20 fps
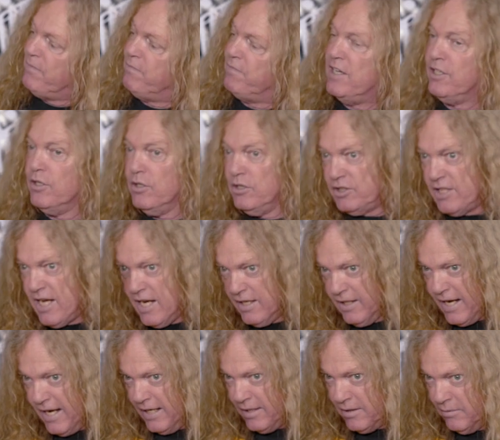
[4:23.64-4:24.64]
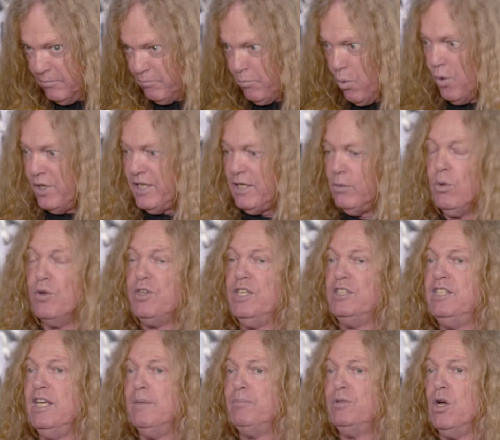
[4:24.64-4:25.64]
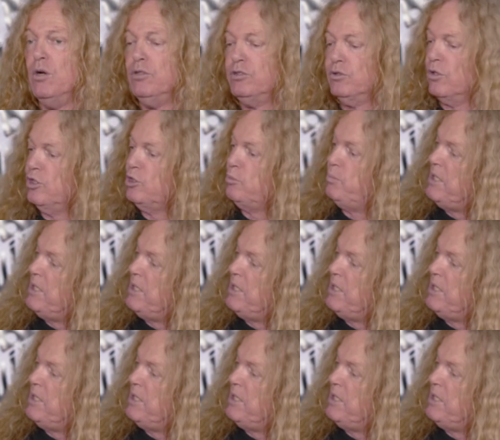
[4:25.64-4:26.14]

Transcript: my finger is kind of like pointing where the tip goes, so to